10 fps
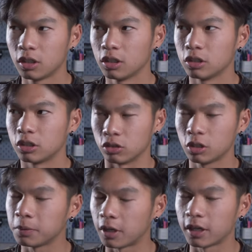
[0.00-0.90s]
So to
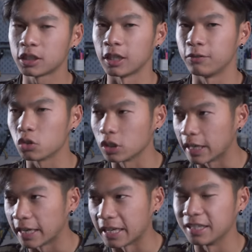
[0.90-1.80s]
be honest, if you can get
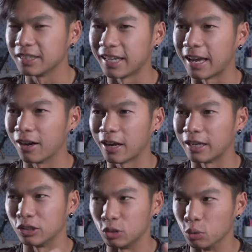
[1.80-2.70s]
in the air and
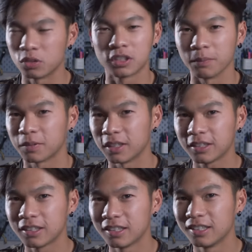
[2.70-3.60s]
do something,
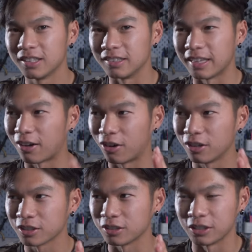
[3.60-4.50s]
that
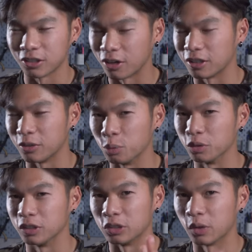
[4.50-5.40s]
honestly is already
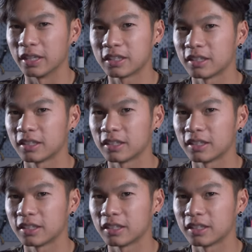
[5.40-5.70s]
really great.